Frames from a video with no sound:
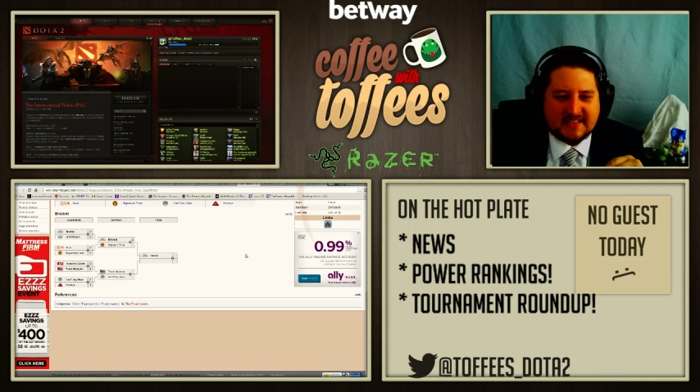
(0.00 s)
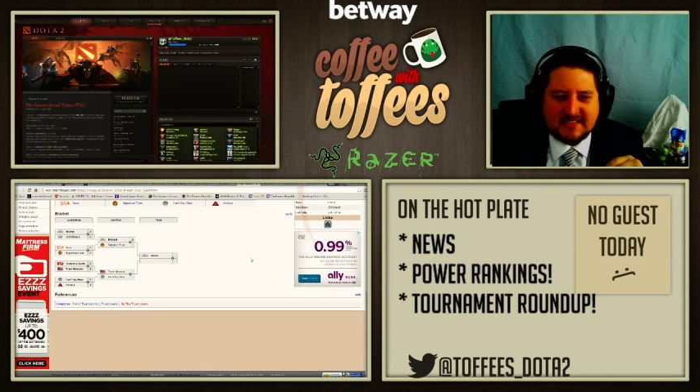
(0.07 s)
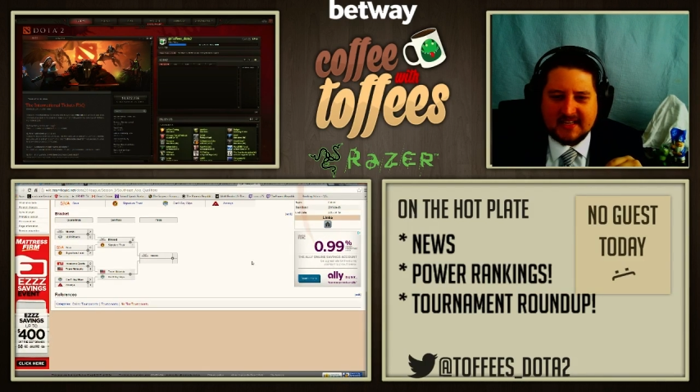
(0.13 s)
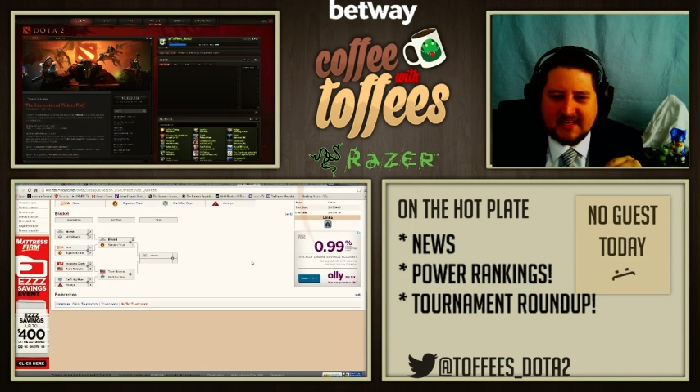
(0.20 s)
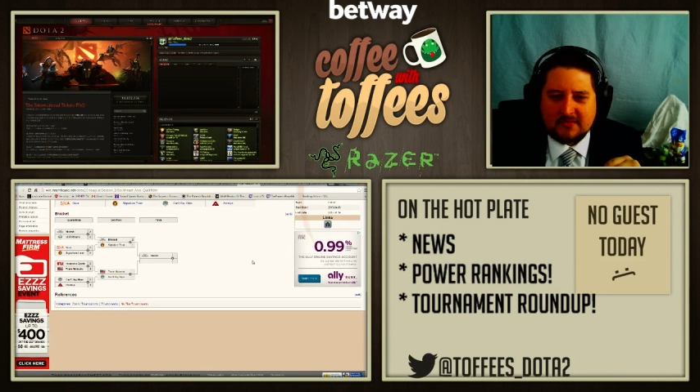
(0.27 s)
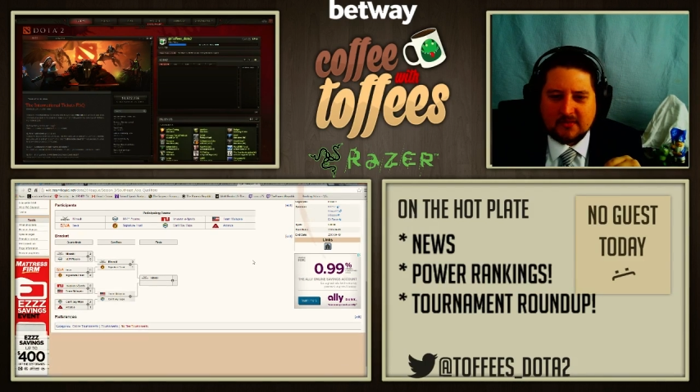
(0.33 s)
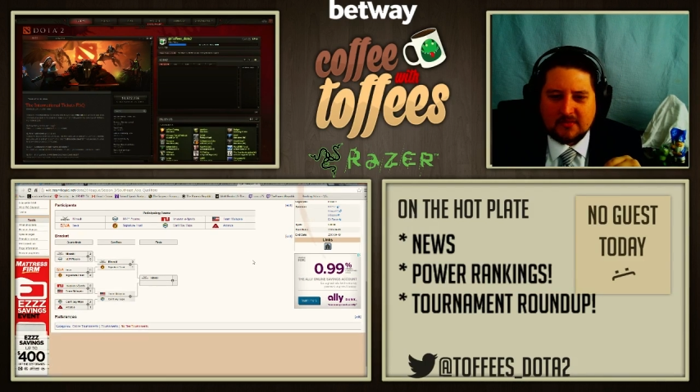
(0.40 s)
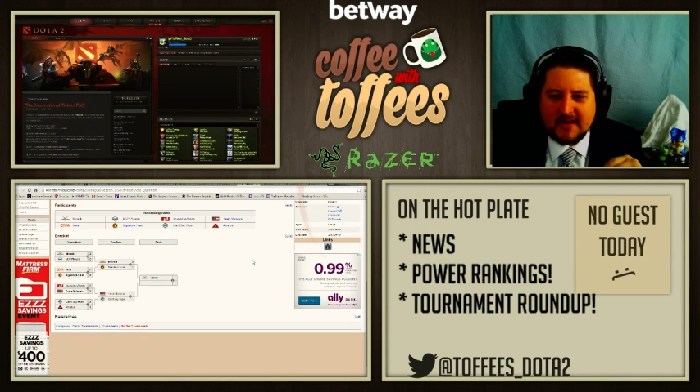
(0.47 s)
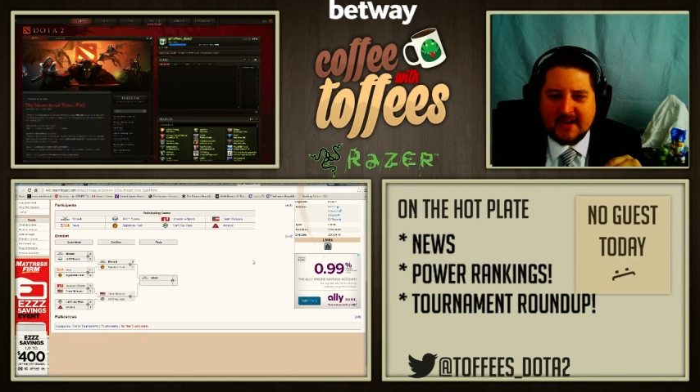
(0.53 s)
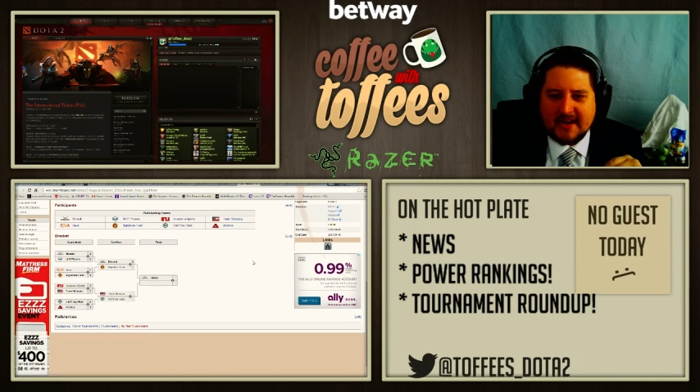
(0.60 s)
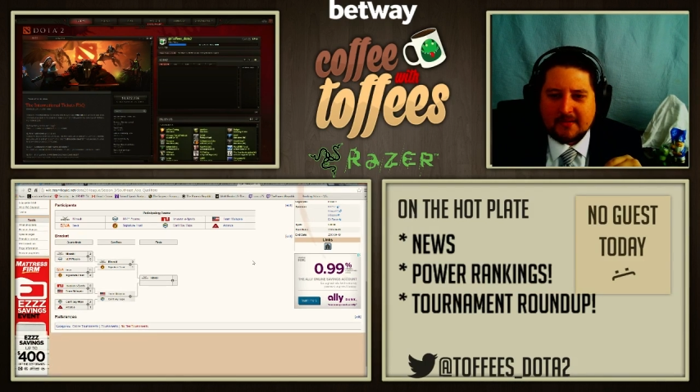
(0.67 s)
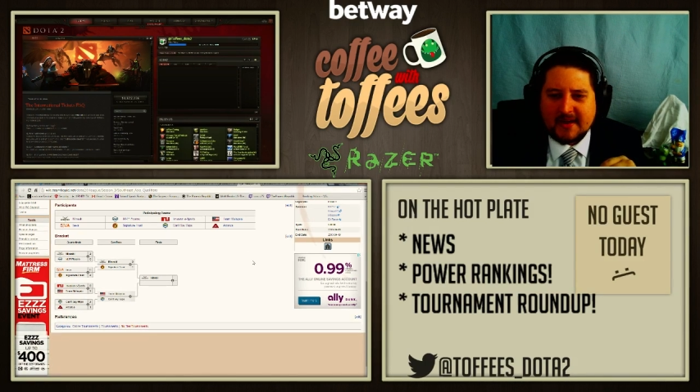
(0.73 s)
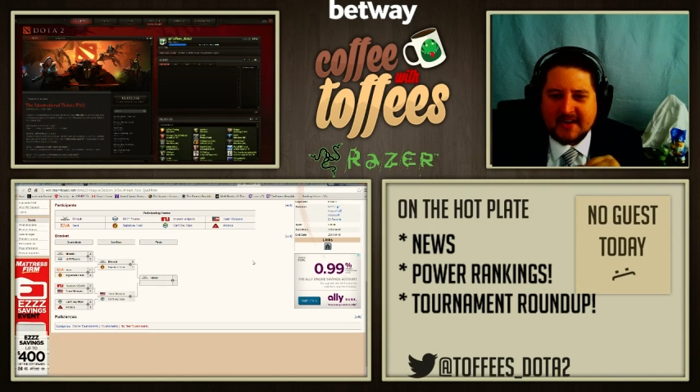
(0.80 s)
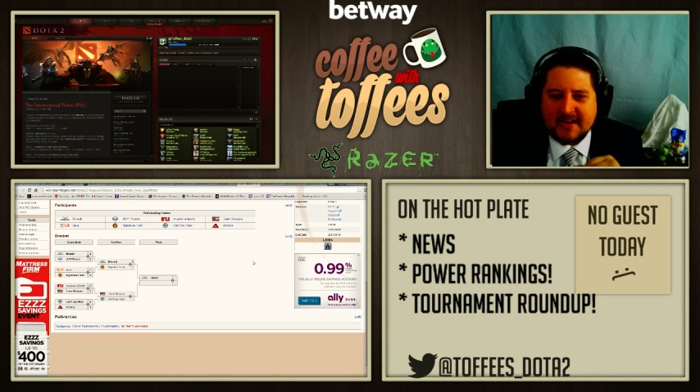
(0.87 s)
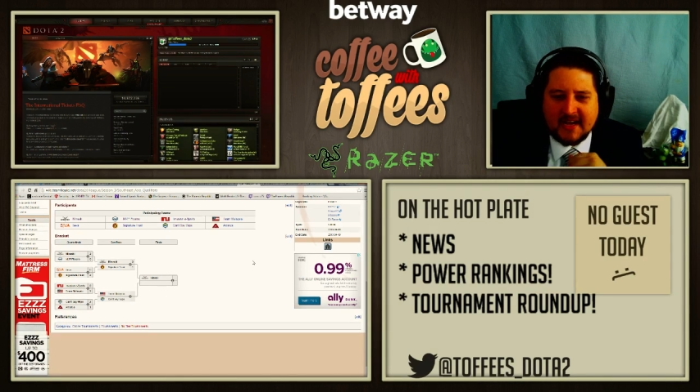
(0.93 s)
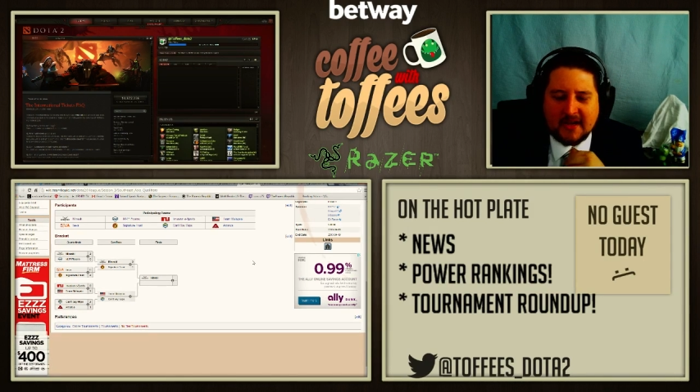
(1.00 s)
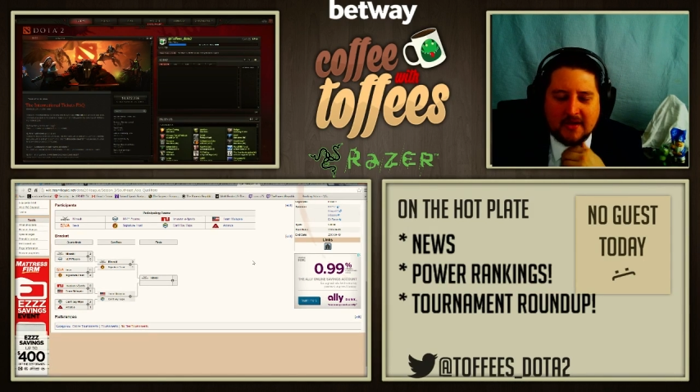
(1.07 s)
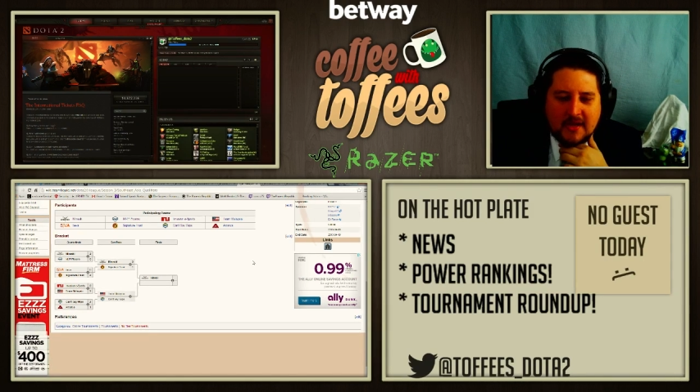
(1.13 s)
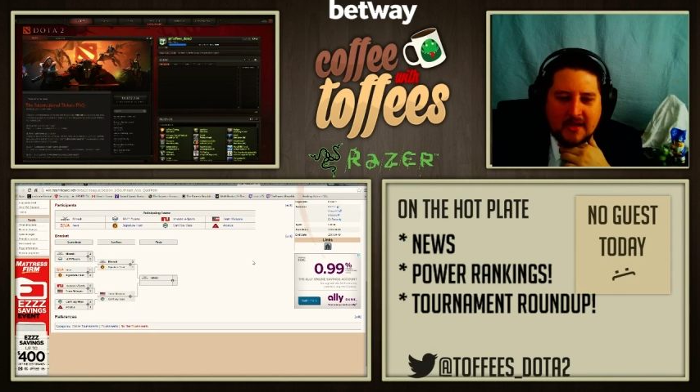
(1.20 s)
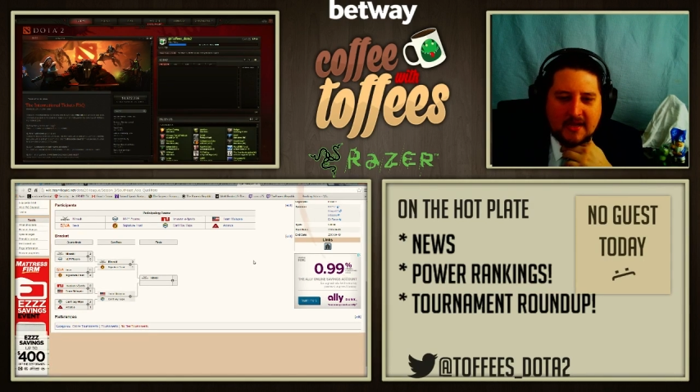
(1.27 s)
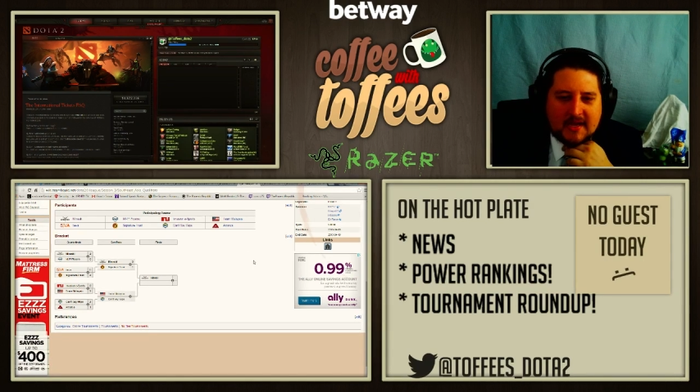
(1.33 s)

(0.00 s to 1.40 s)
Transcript: Is I think where we're at right now.